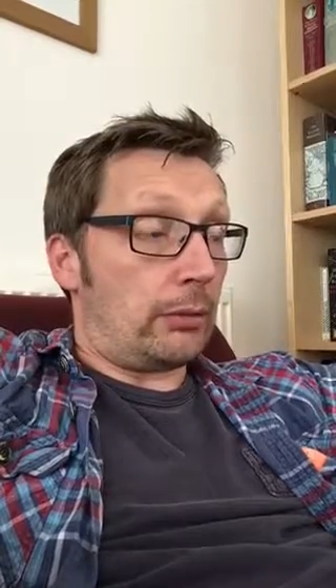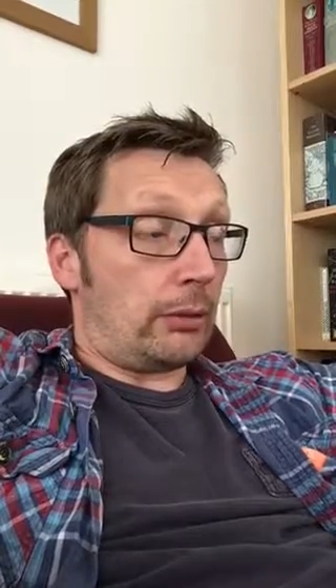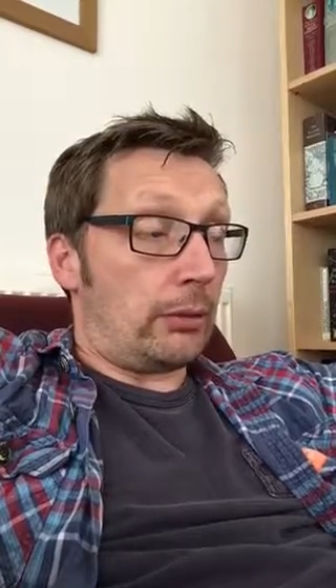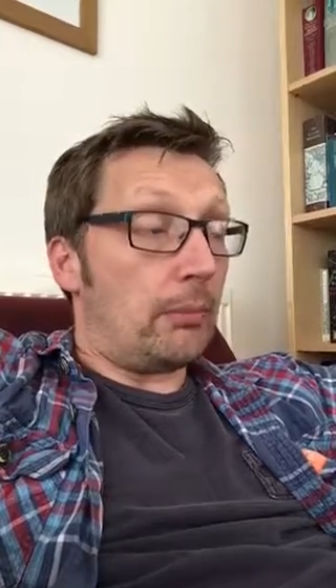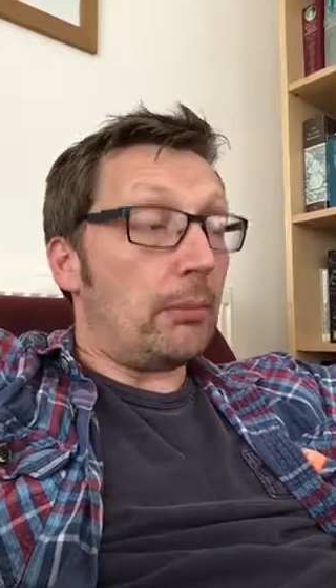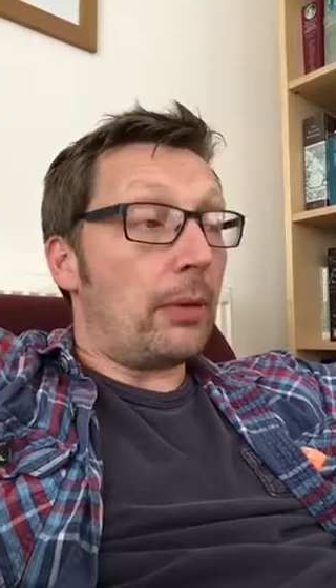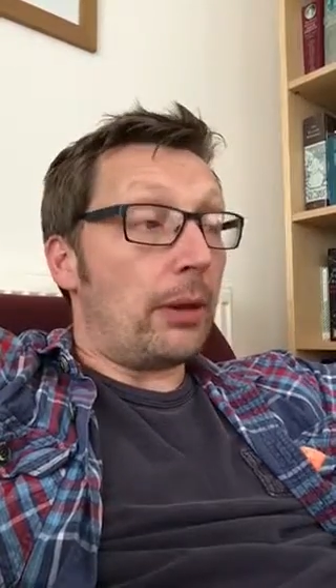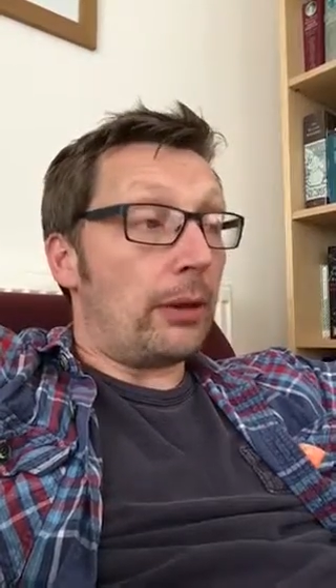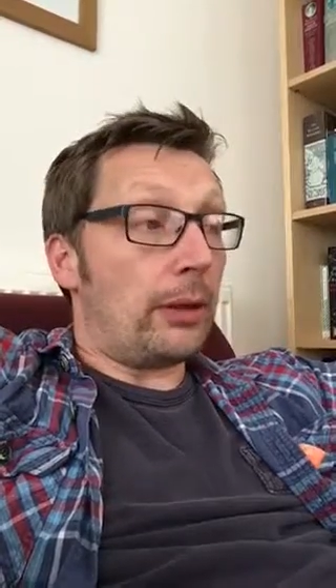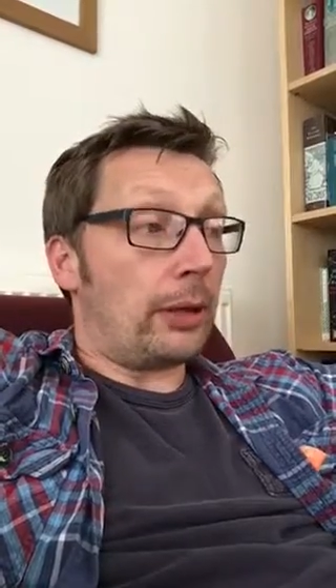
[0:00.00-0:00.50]

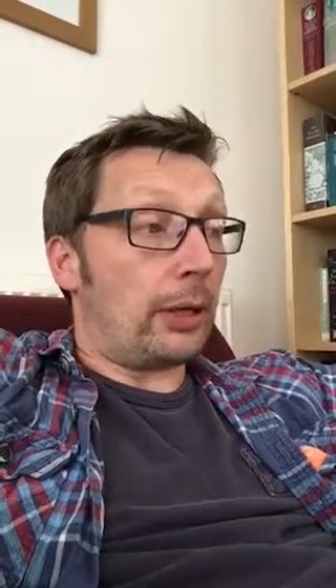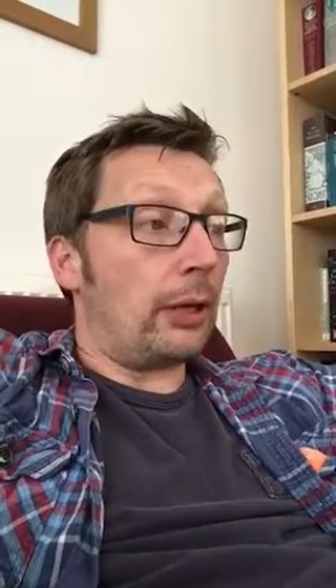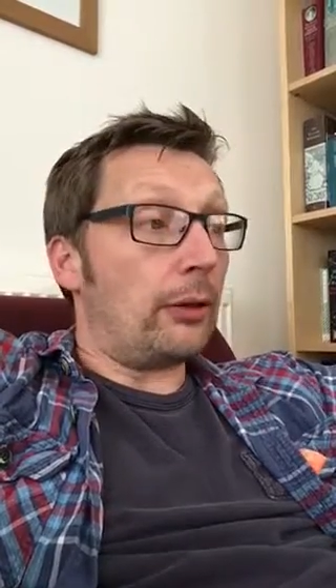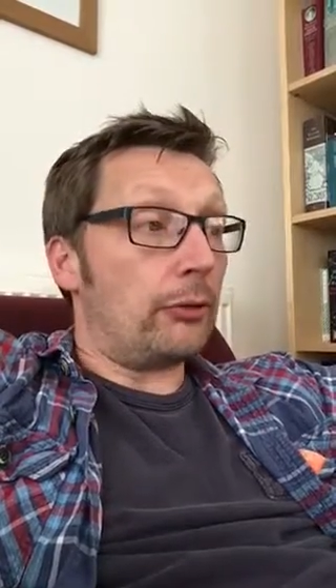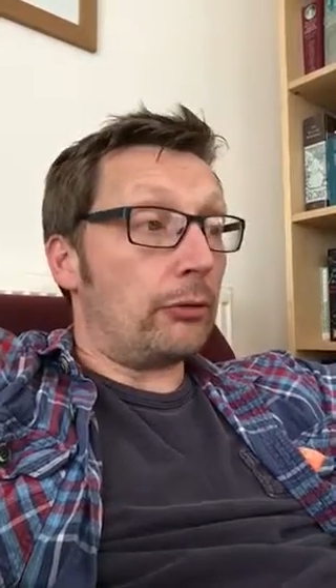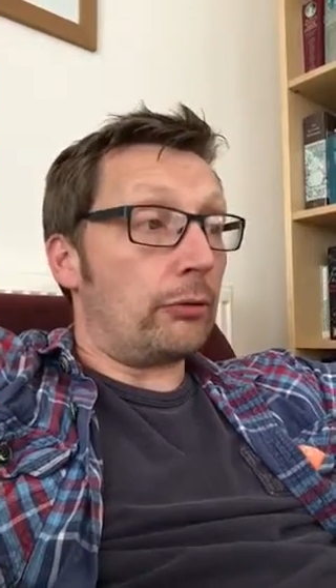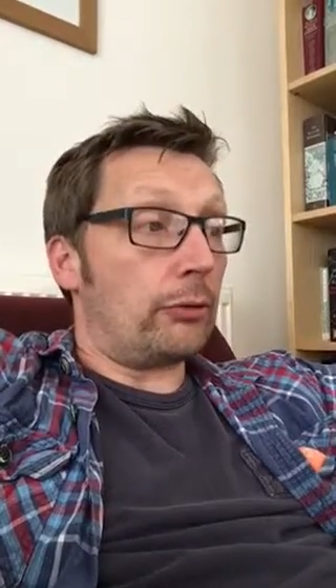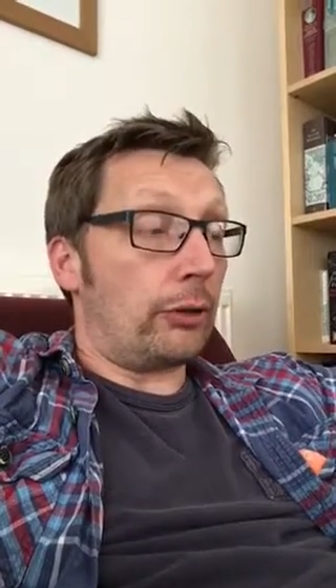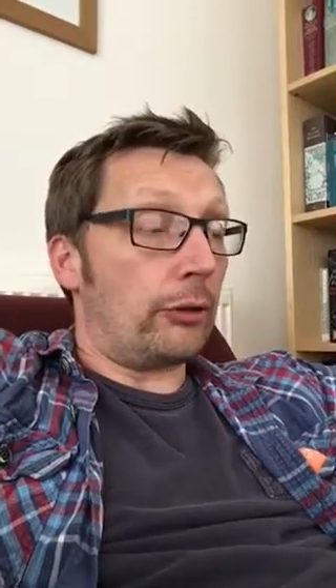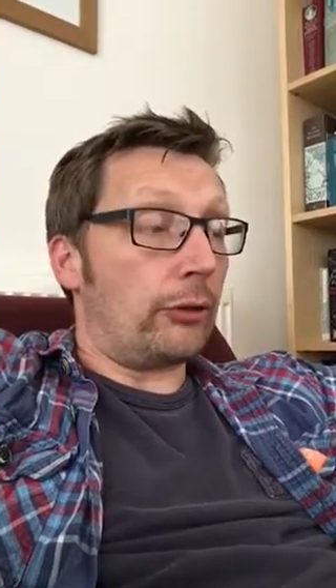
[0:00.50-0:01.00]
the mother
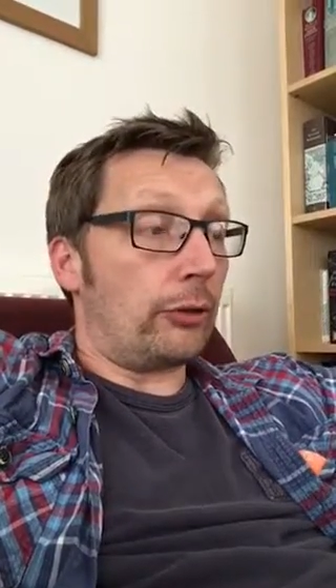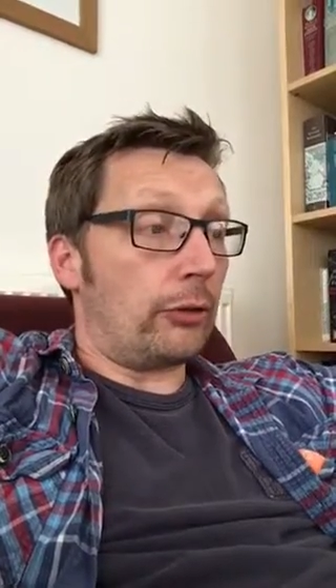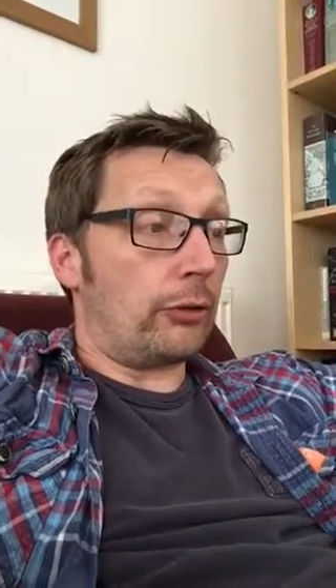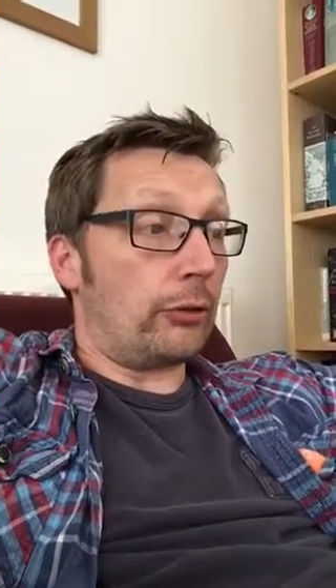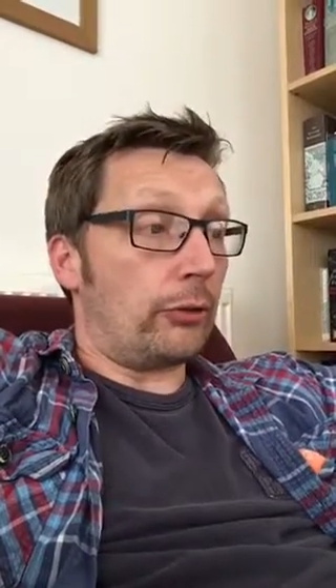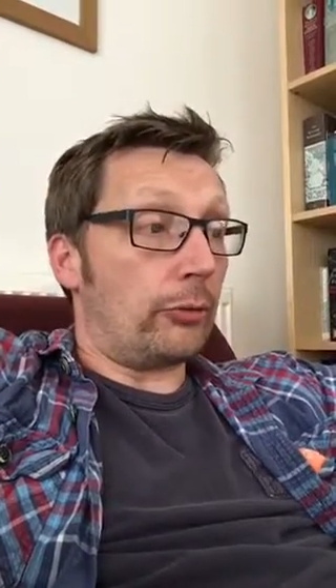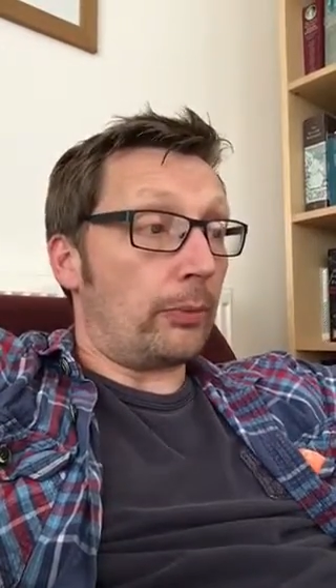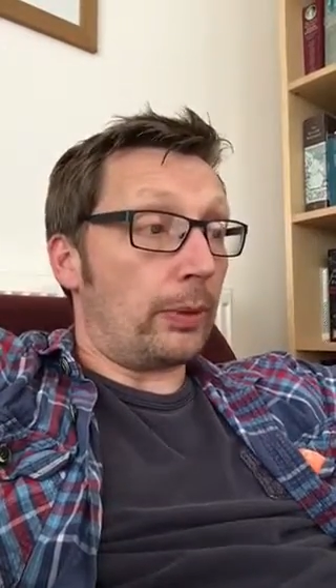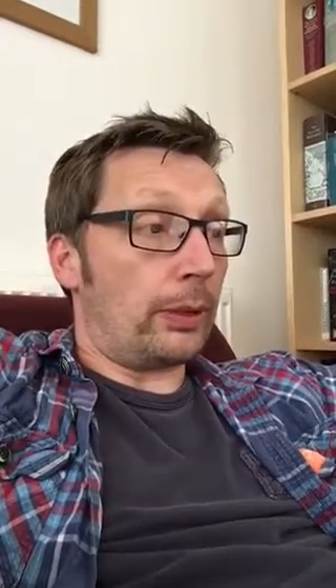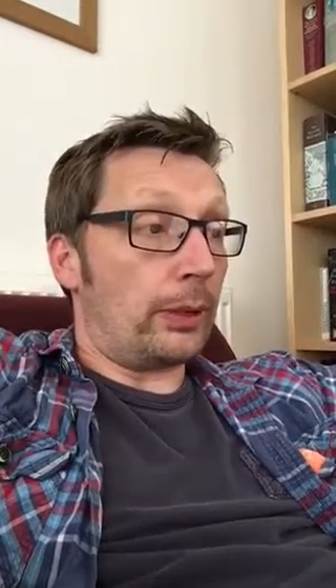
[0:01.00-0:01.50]
country, so
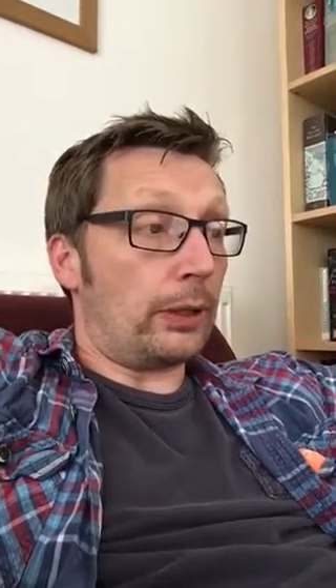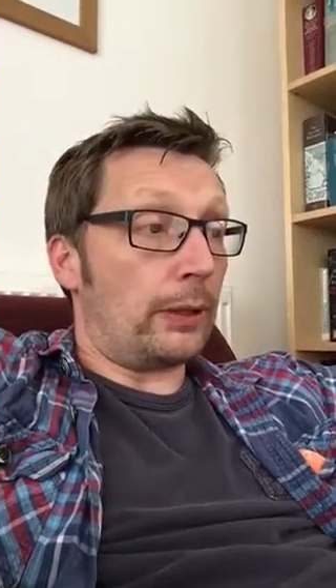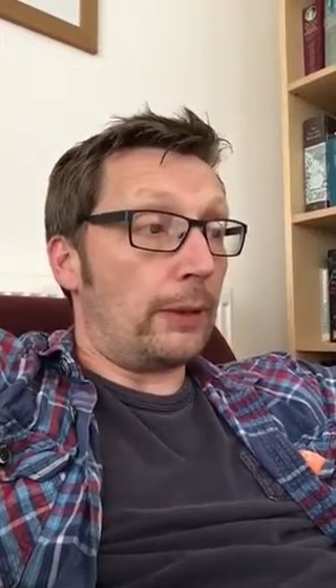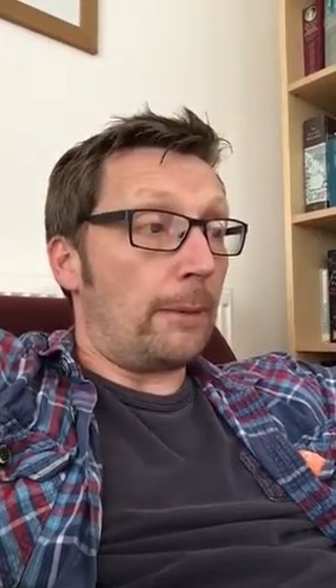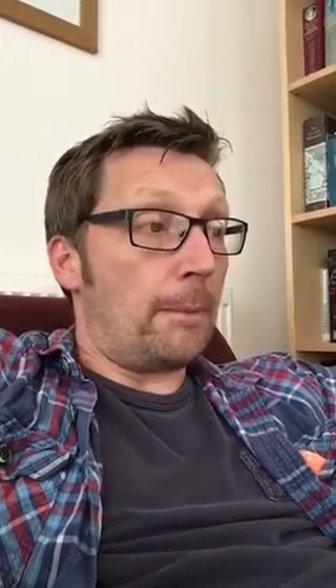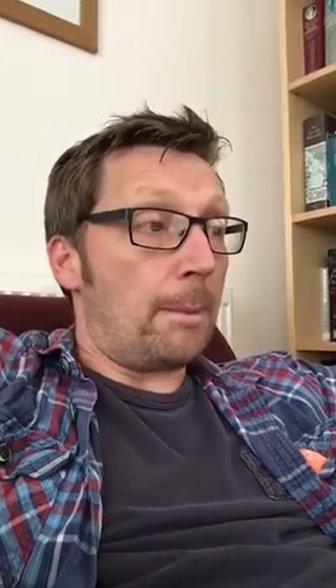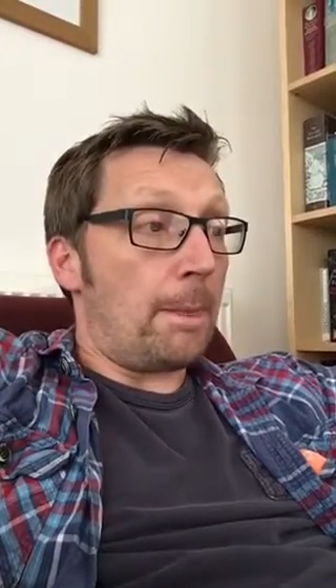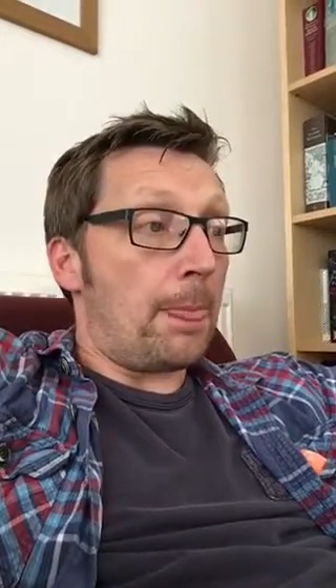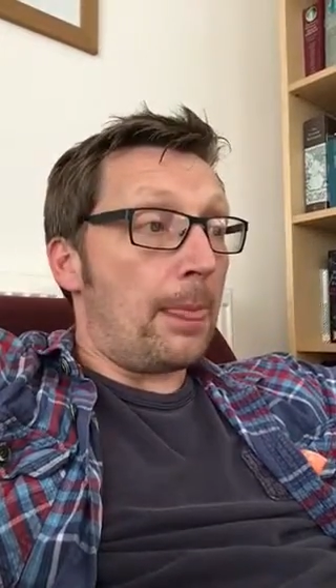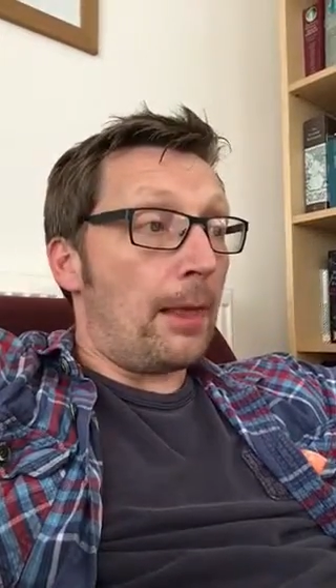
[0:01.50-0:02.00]
to speak,